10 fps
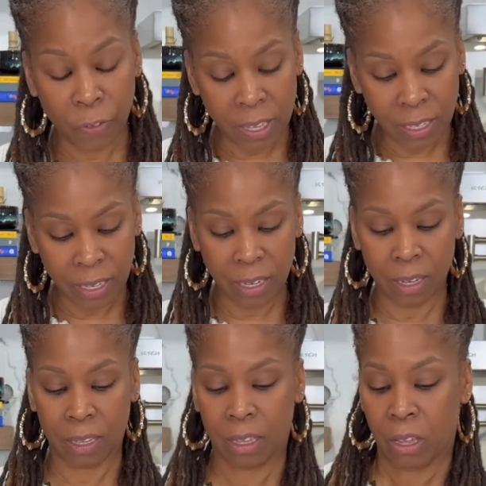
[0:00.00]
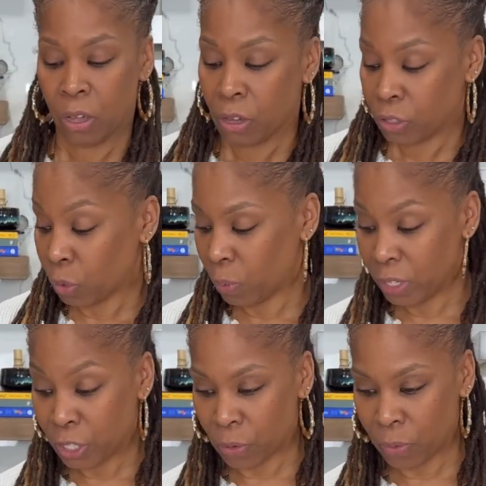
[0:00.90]
filling so
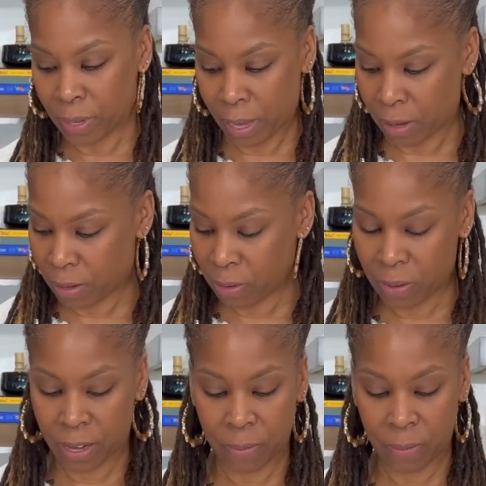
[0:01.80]
we don't get hungry.